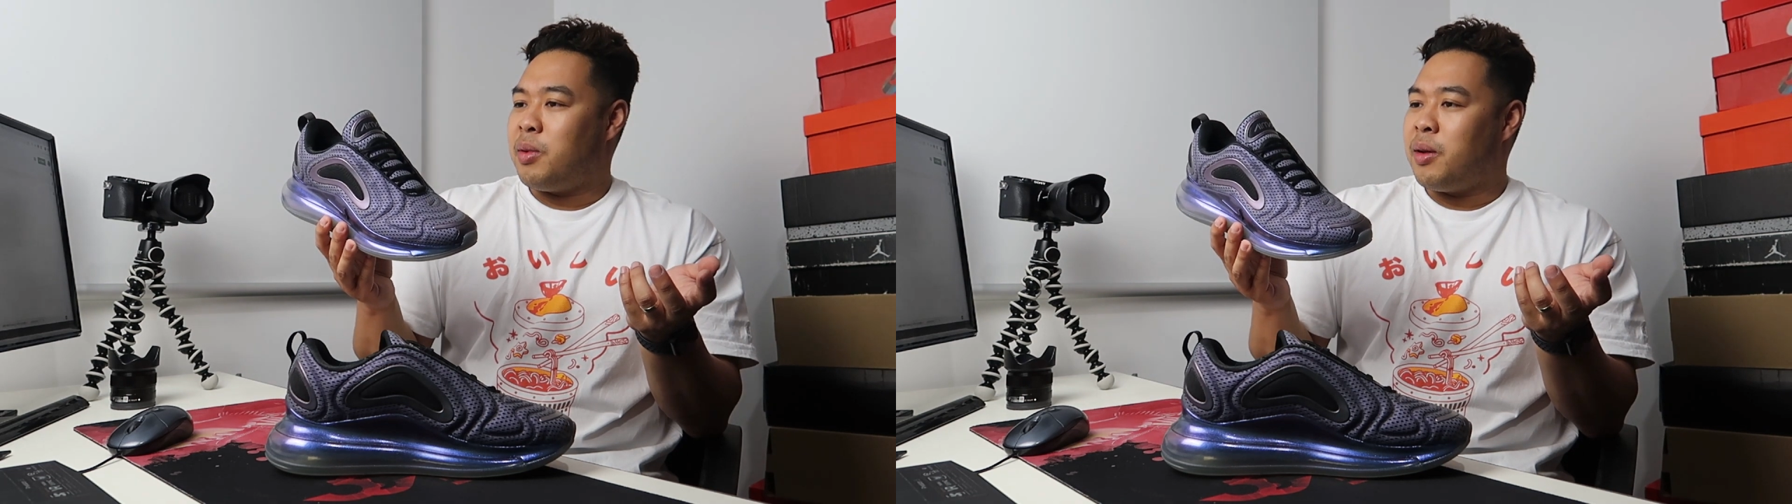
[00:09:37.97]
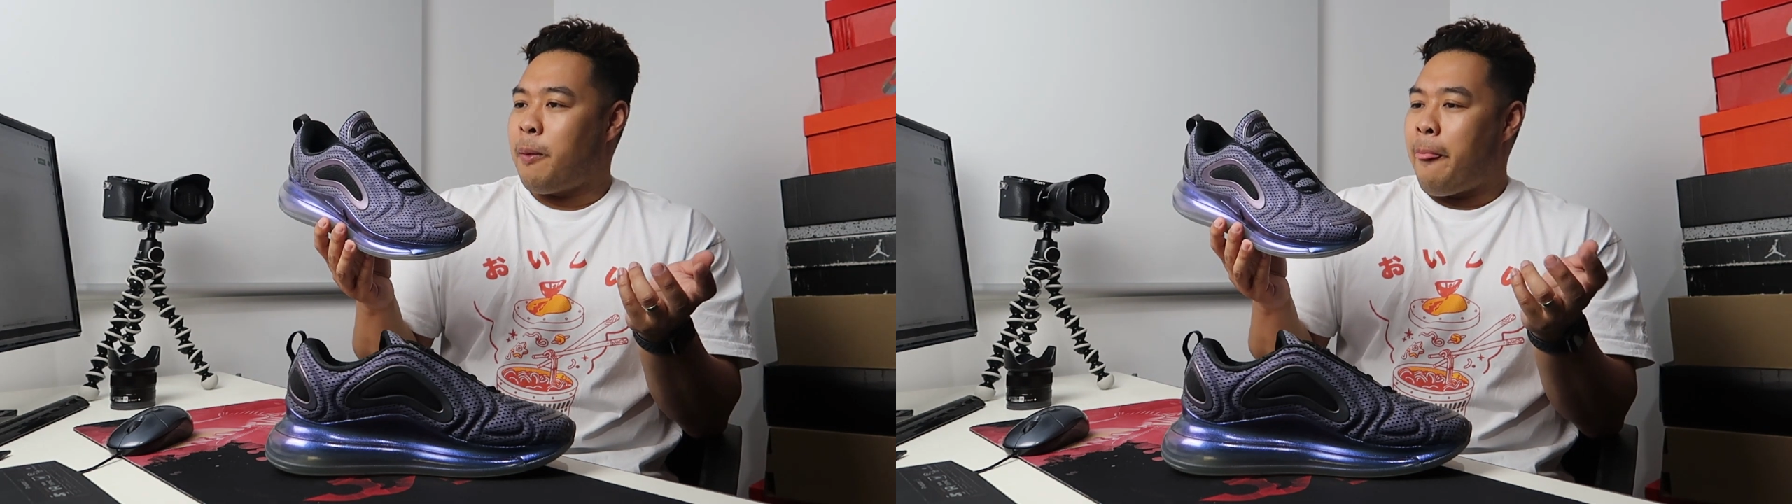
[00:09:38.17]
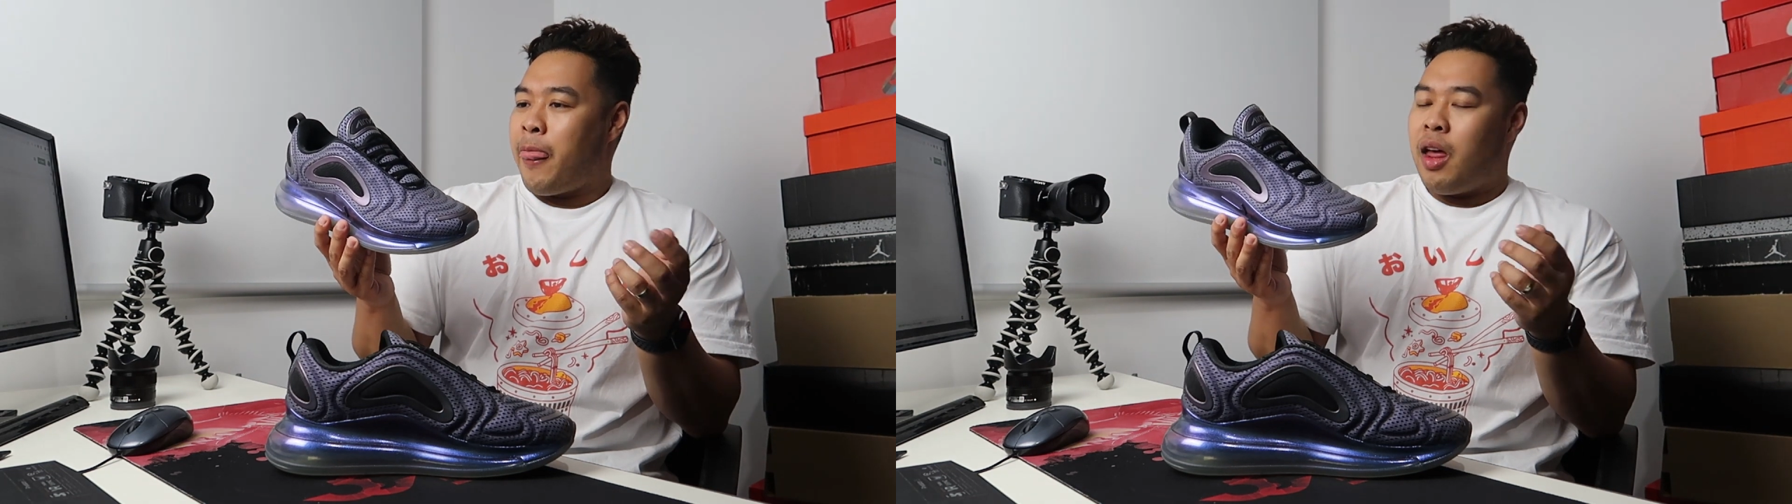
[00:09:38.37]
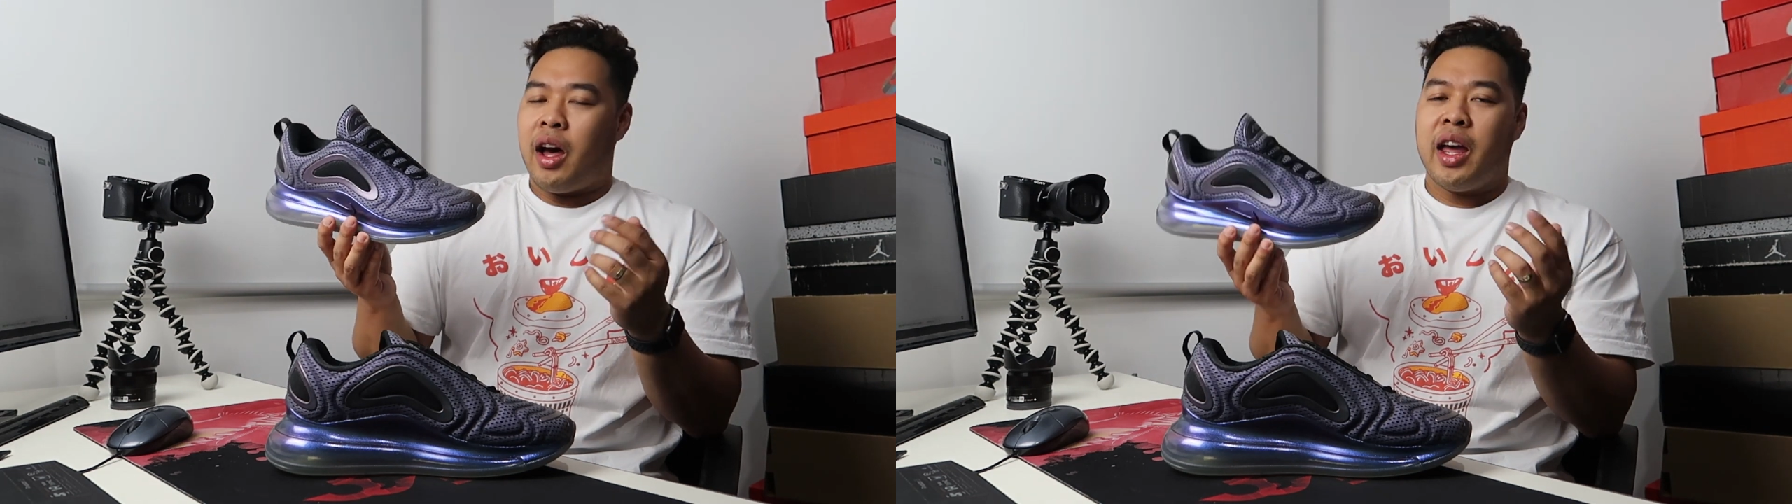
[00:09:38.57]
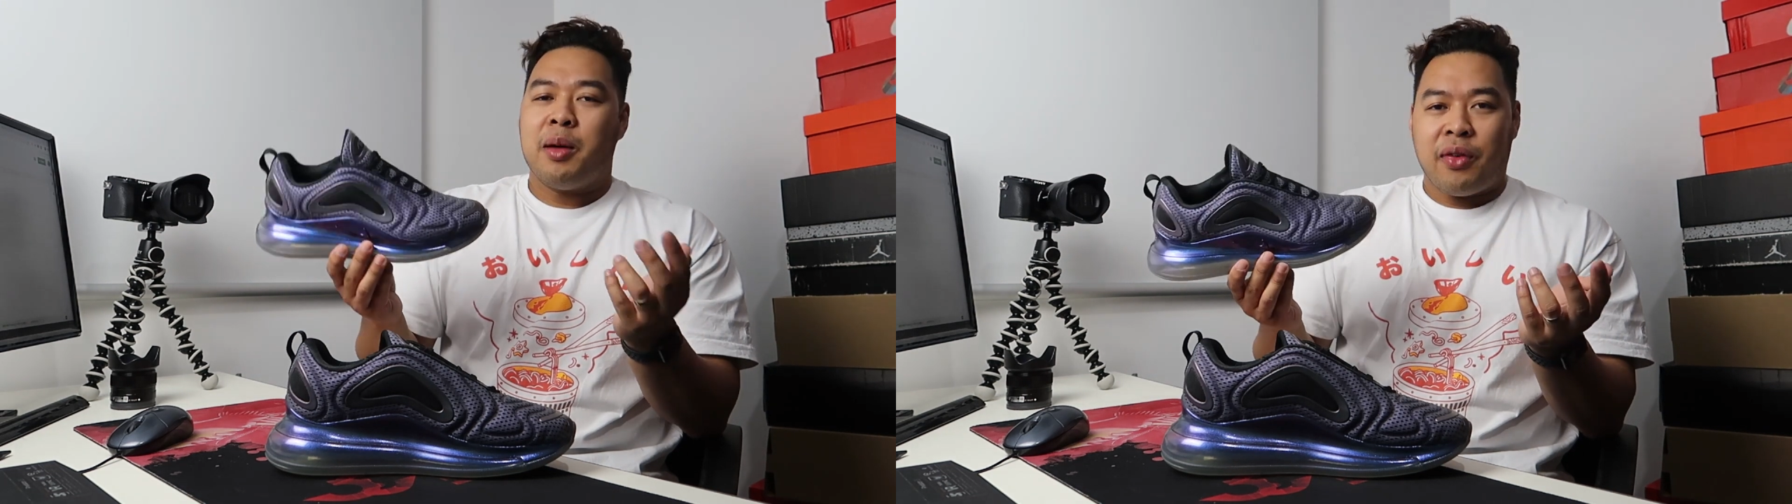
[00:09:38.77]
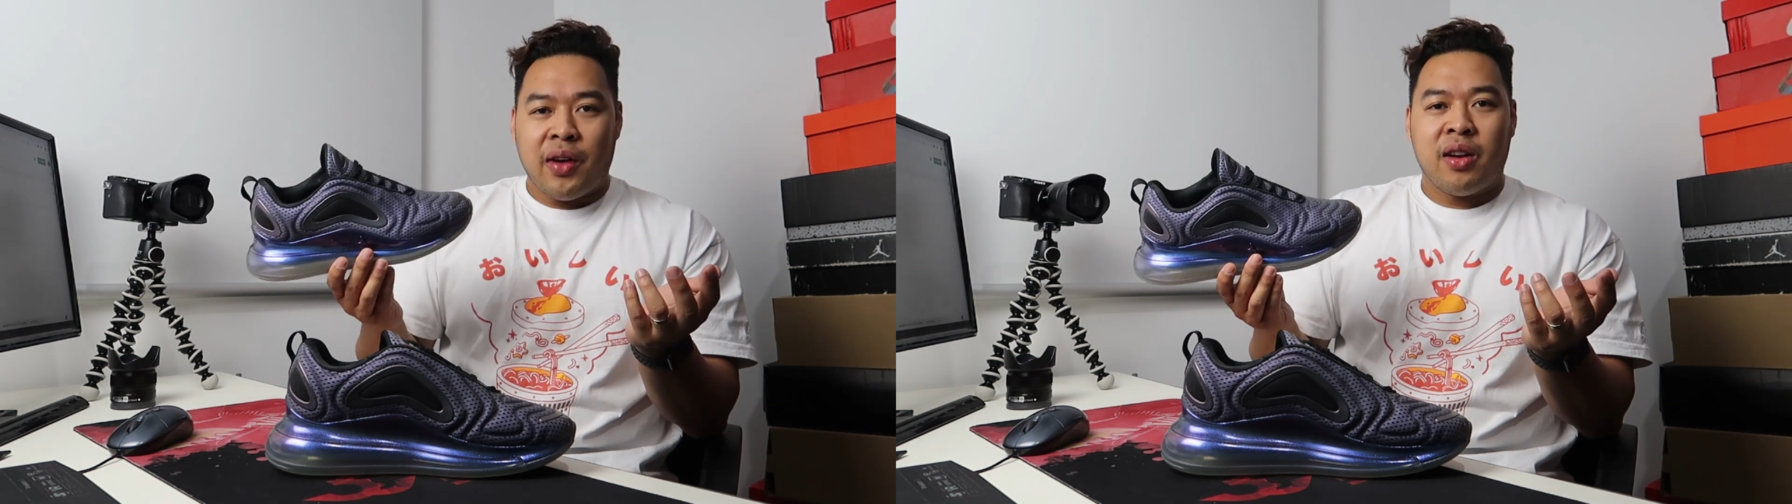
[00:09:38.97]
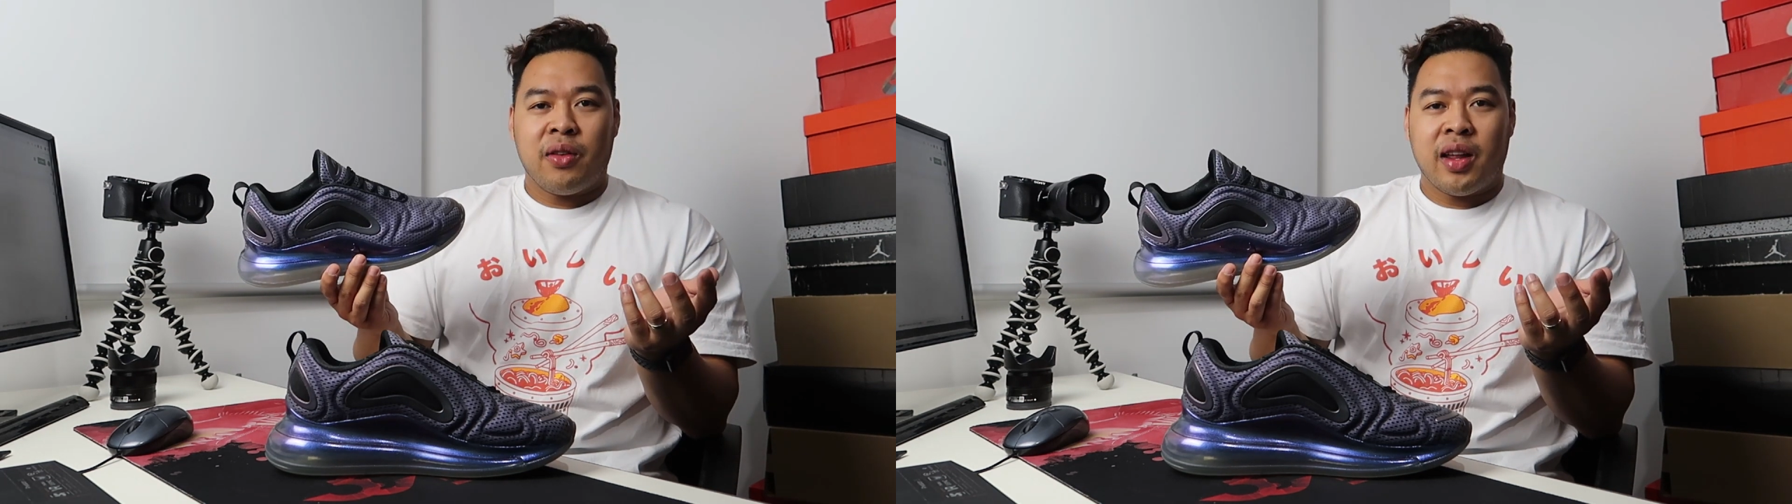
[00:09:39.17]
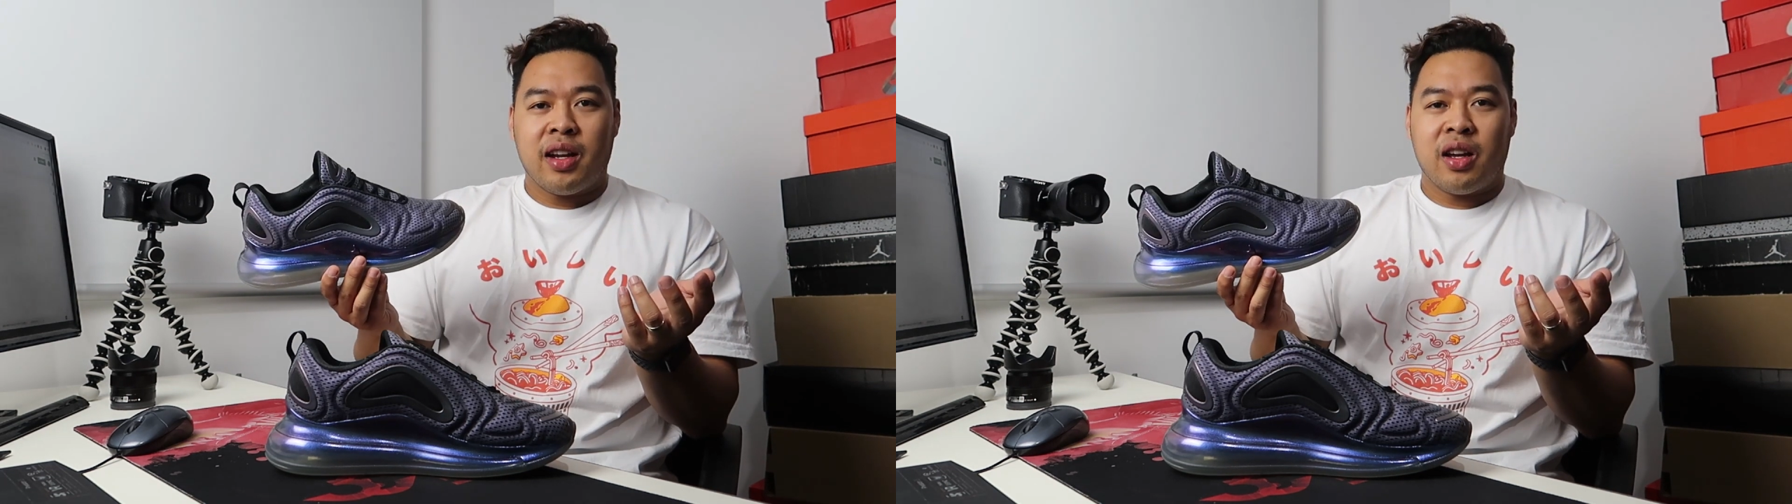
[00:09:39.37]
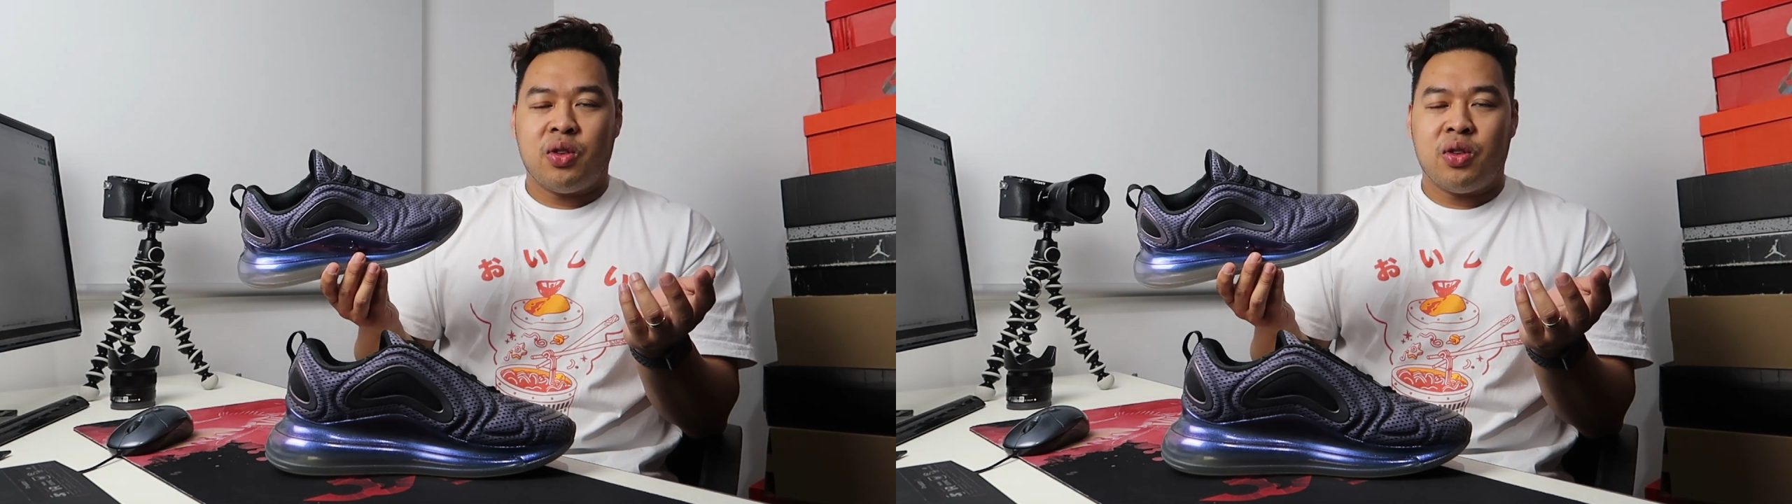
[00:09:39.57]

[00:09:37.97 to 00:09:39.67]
But I am a fan of that.